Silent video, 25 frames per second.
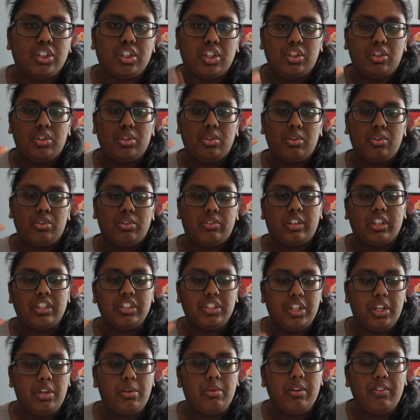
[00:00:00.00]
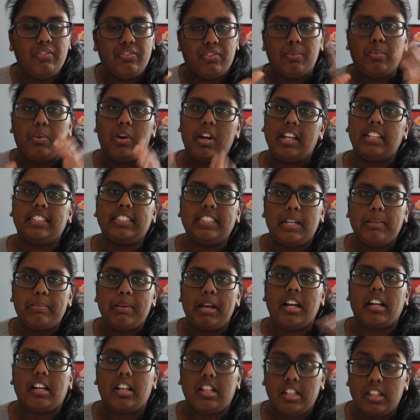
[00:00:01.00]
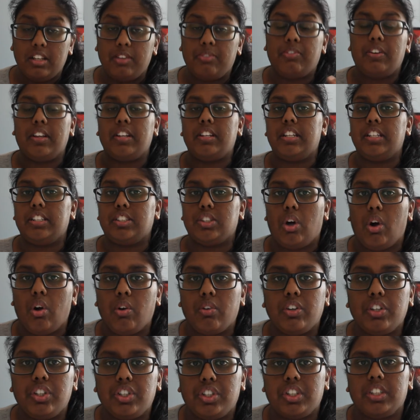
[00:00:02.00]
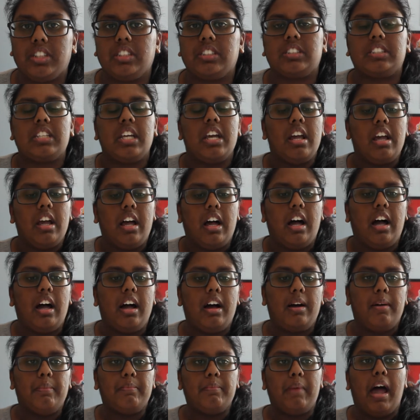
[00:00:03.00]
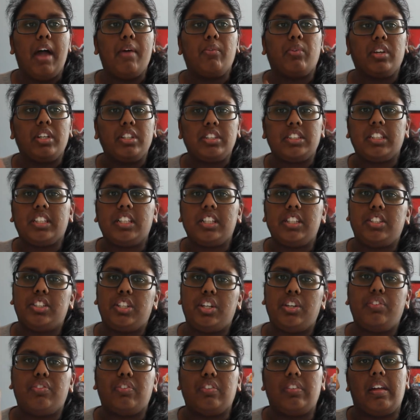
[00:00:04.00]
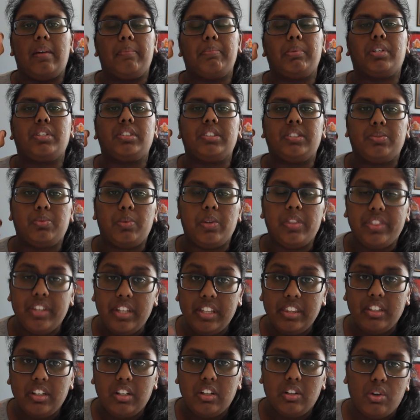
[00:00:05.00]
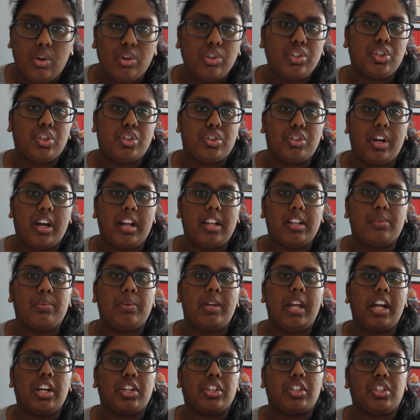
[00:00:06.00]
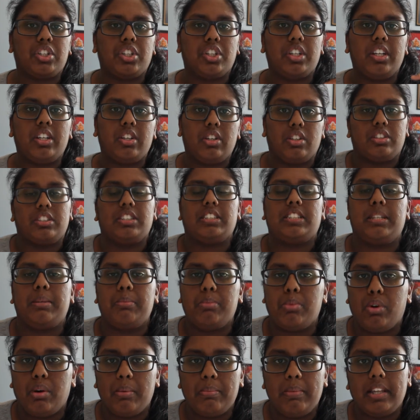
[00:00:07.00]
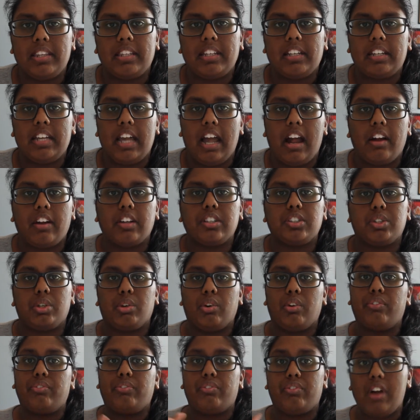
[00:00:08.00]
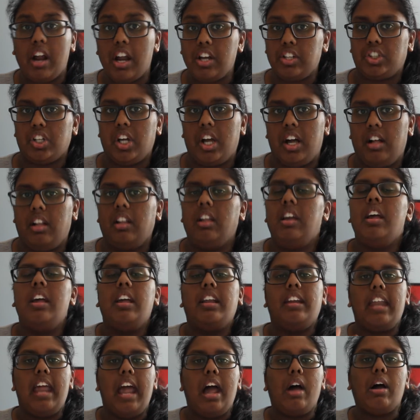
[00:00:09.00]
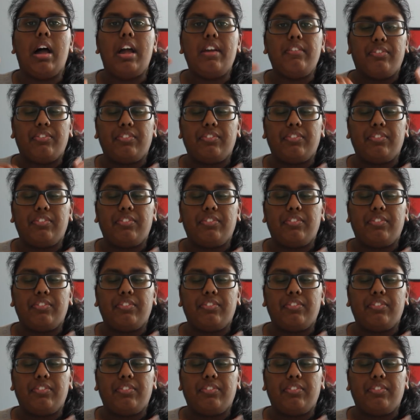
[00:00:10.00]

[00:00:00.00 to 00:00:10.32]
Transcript: So continuing from what I said about Cliff and his origins, um, I wanted to continue from that, because within the launch trailer we actually got to see more about the character of Fragile. Now I